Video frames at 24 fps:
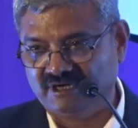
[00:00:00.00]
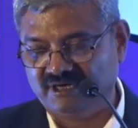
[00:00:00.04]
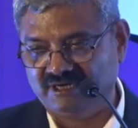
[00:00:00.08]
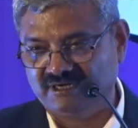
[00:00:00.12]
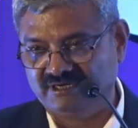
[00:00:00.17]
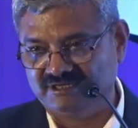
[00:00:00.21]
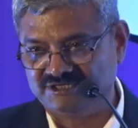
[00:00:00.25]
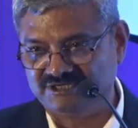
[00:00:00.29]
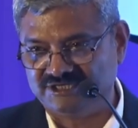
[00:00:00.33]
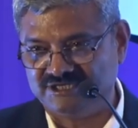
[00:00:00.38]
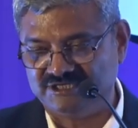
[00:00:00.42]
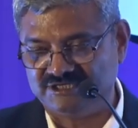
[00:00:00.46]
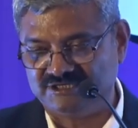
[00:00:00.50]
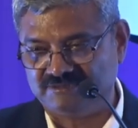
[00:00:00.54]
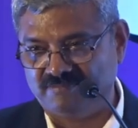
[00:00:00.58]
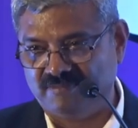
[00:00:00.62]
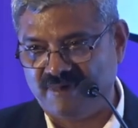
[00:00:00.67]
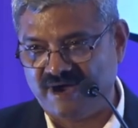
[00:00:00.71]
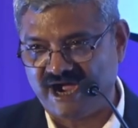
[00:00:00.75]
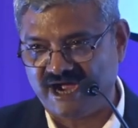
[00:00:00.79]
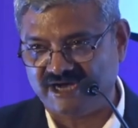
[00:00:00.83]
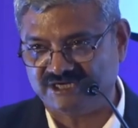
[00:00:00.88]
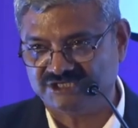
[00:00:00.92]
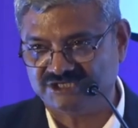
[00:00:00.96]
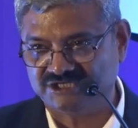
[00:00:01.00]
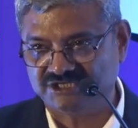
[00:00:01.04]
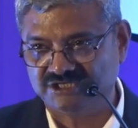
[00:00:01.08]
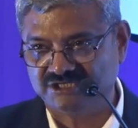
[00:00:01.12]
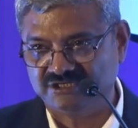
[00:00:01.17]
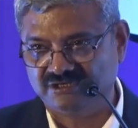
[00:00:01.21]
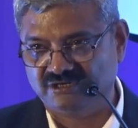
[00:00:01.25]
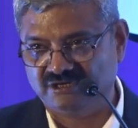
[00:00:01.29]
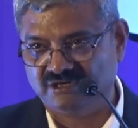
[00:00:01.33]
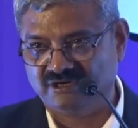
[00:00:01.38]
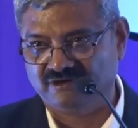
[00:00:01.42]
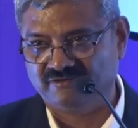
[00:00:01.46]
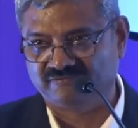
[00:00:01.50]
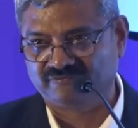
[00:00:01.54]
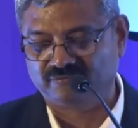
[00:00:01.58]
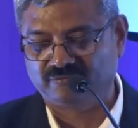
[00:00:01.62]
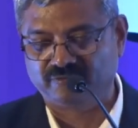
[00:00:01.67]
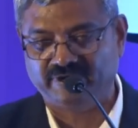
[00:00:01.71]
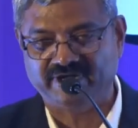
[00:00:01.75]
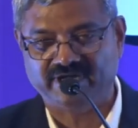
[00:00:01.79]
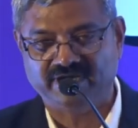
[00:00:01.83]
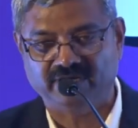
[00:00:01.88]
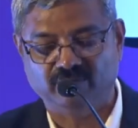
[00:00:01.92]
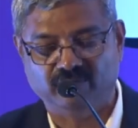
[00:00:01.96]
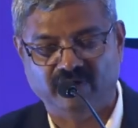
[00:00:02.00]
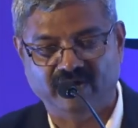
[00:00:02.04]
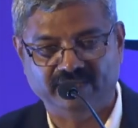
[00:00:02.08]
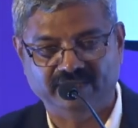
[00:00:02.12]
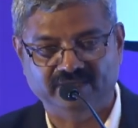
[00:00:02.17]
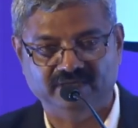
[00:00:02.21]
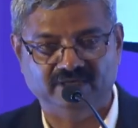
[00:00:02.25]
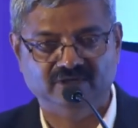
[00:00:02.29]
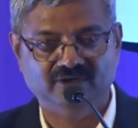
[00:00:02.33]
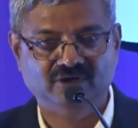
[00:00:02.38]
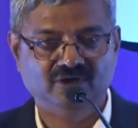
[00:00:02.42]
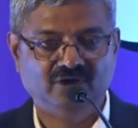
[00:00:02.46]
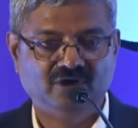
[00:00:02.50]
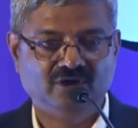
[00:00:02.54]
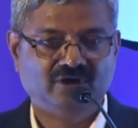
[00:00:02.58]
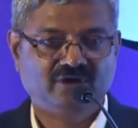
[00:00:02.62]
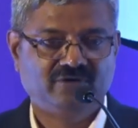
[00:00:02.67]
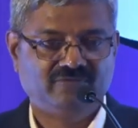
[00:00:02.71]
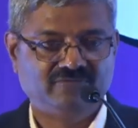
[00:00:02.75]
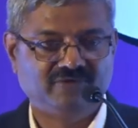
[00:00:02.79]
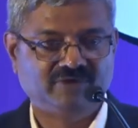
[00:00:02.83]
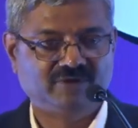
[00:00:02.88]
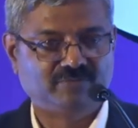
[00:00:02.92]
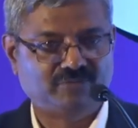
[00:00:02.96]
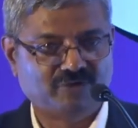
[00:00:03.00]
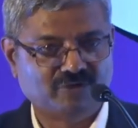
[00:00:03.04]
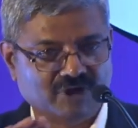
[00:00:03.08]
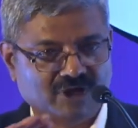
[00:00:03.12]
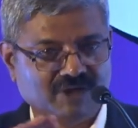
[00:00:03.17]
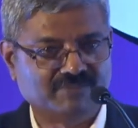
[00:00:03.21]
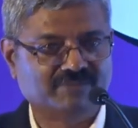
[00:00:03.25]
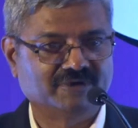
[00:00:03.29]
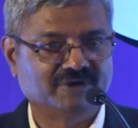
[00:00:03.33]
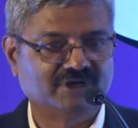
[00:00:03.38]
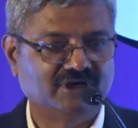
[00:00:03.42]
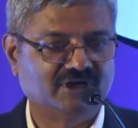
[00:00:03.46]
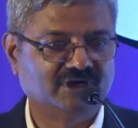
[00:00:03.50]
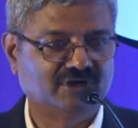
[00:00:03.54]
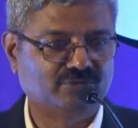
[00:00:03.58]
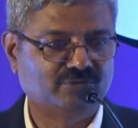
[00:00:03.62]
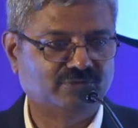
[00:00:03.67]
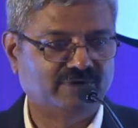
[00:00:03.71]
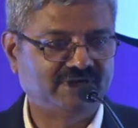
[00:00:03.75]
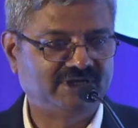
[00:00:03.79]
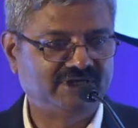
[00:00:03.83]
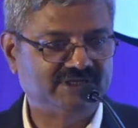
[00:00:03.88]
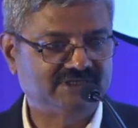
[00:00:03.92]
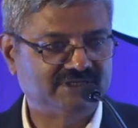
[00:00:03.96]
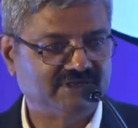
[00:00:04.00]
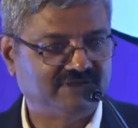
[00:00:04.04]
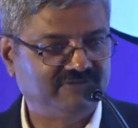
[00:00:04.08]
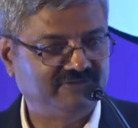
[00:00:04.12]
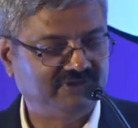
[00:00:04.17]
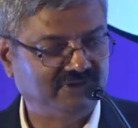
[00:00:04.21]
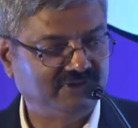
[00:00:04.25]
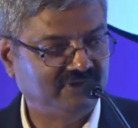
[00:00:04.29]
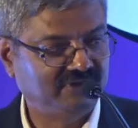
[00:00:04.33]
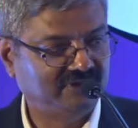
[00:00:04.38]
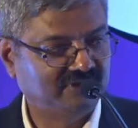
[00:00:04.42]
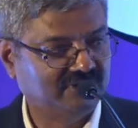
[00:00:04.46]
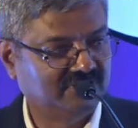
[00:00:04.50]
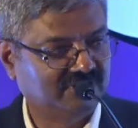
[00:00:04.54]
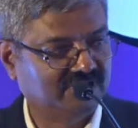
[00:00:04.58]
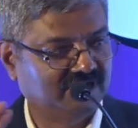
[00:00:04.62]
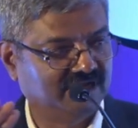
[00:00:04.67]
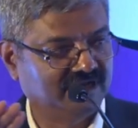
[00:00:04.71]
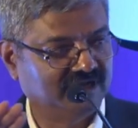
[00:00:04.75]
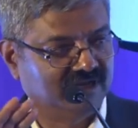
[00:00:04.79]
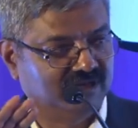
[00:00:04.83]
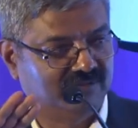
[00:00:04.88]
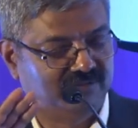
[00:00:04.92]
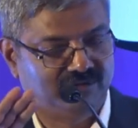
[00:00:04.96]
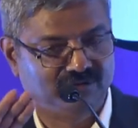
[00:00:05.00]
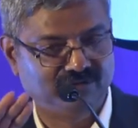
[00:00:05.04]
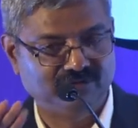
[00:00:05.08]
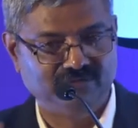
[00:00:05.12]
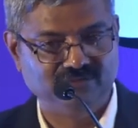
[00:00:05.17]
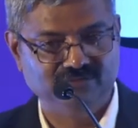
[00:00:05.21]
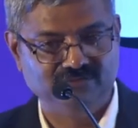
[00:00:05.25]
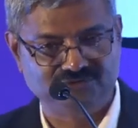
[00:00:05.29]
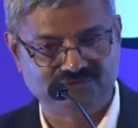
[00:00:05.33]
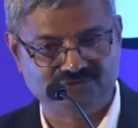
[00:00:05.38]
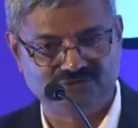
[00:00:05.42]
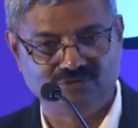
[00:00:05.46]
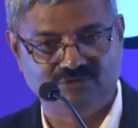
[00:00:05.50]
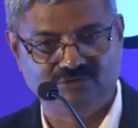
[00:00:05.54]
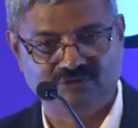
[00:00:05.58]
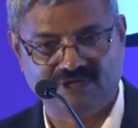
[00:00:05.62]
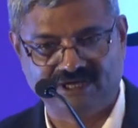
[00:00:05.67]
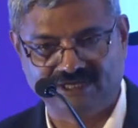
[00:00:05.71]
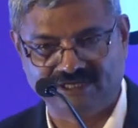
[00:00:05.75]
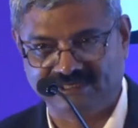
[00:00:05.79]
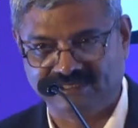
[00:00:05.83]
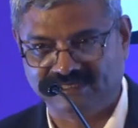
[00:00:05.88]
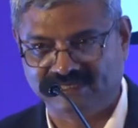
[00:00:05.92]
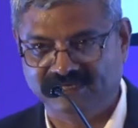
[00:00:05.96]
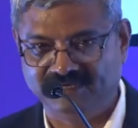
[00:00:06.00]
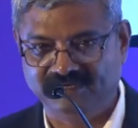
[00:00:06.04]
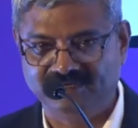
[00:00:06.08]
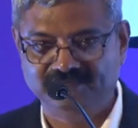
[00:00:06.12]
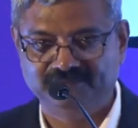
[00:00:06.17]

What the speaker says: Since March of 21, we put up a 27 kW solar grid.